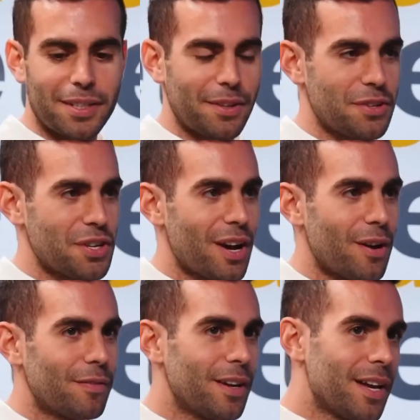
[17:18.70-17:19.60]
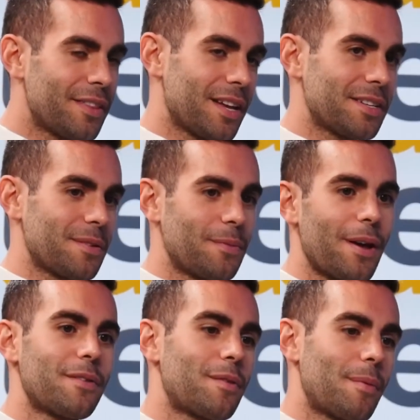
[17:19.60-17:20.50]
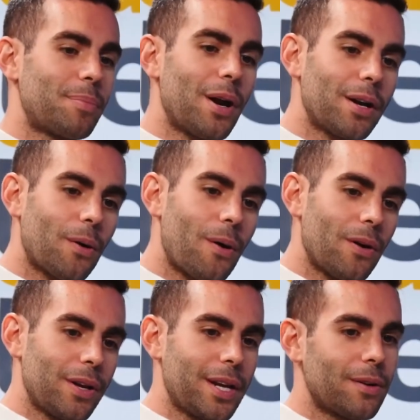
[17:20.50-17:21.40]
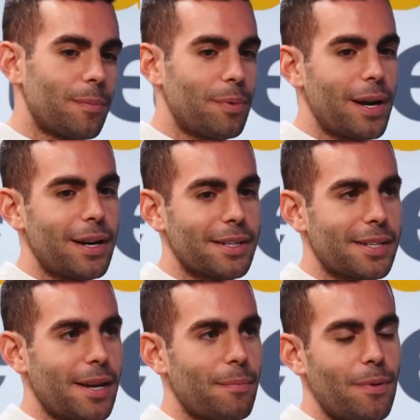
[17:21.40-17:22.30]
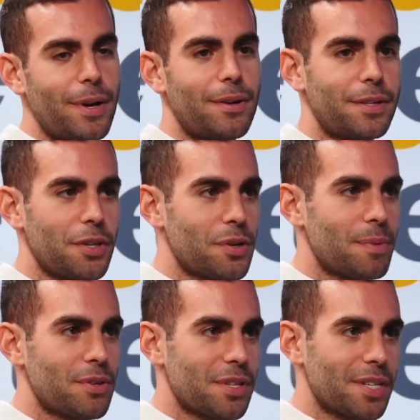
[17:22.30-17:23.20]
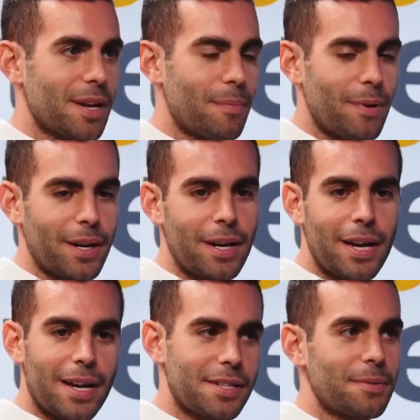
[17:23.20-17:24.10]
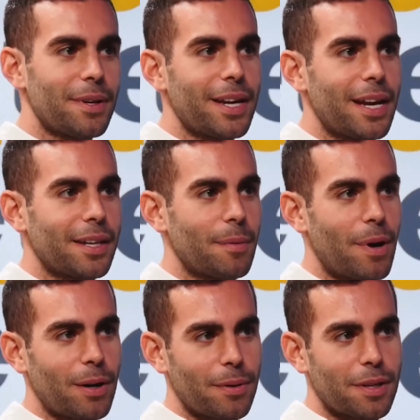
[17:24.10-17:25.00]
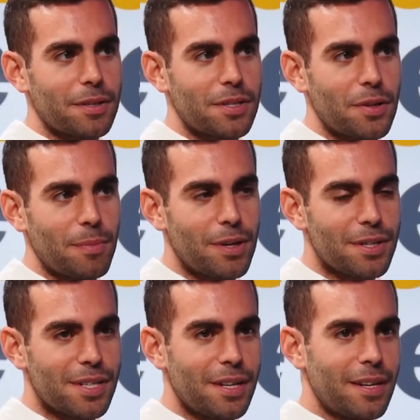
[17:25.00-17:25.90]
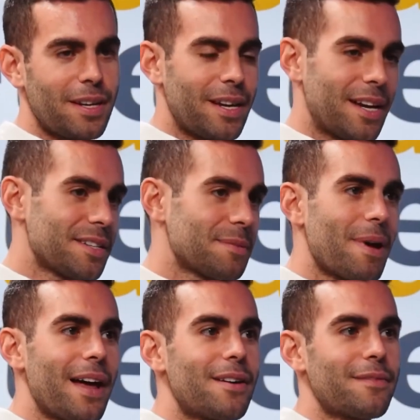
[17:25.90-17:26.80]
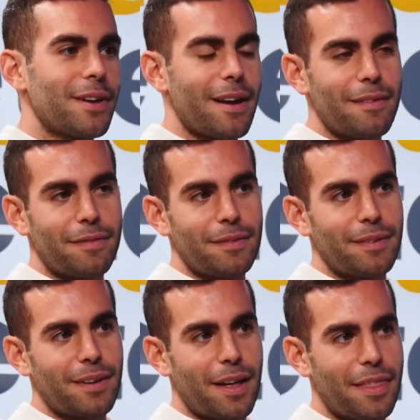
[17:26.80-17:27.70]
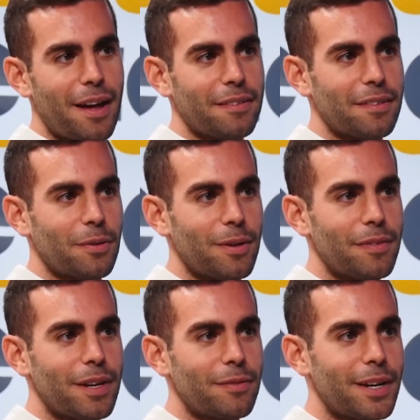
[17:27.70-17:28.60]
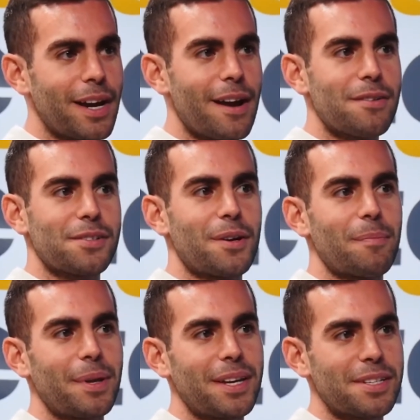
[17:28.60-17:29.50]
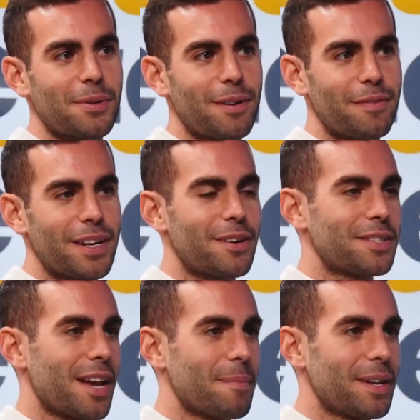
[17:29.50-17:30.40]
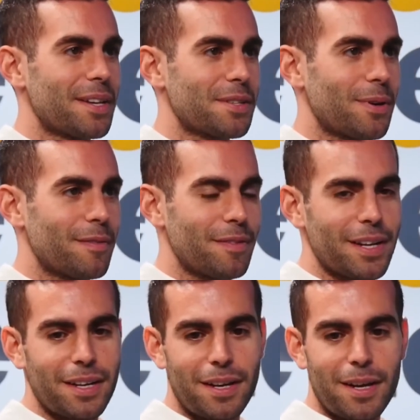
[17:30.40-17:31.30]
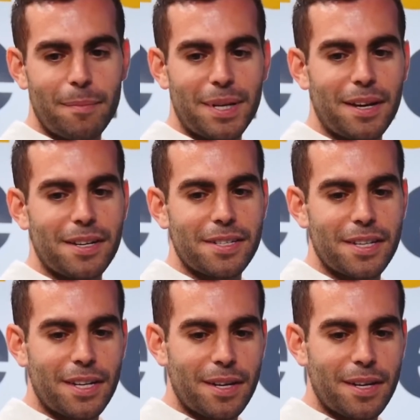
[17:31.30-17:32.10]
on the shelf that's, whether from a product quality or a branding standpoint or distribution standpoint, isn't really hitting the mark with consumers, it doesn't matter if you have 1,000 square feet of greenhouse or 1 million square feet or 10 million square feet, because